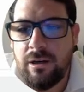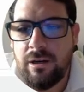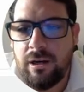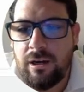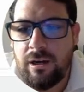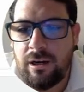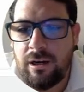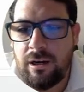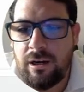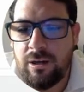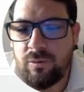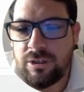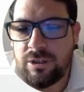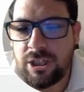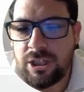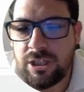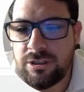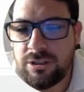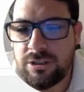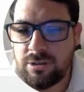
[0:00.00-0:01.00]
Uh, what
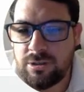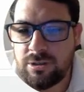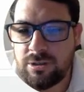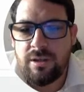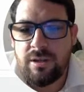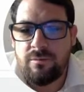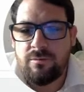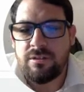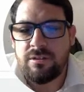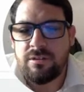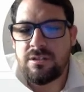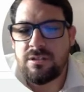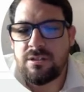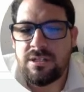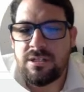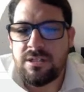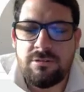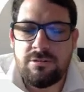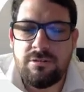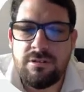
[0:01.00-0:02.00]
challenges await? Well, this is
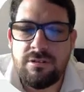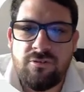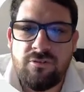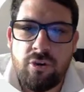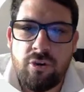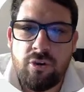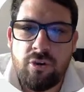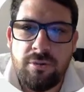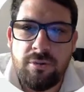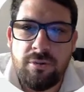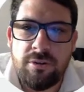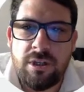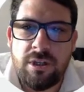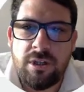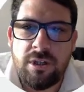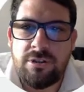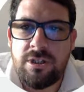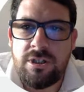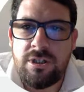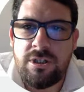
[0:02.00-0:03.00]
not transferable to
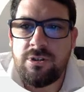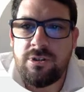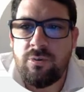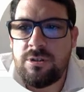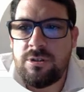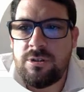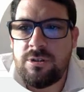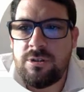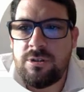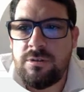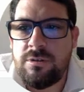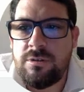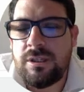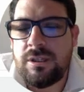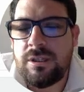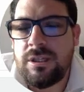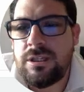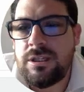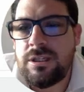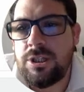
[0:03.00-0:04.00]
other sheets. So once we do it
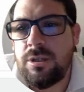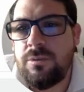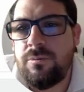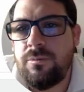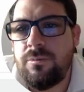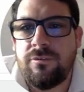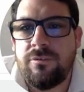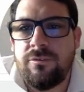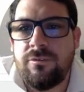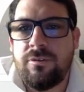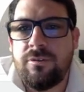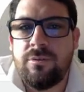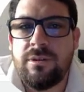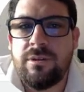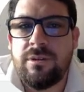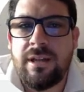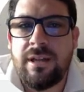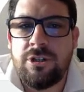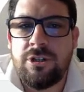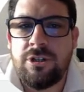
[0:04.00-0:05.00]
to this sheet, we have to do it
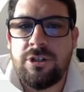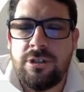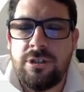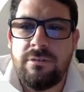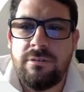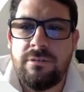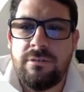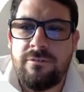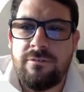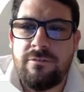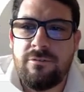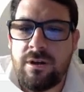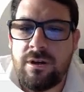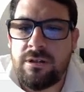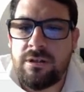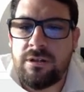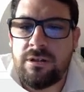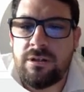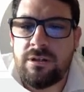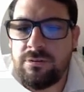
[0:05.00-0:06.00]
to every sheet we ever
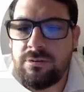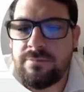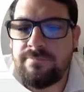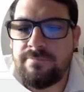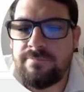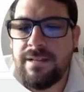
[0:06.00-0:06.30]
want to use,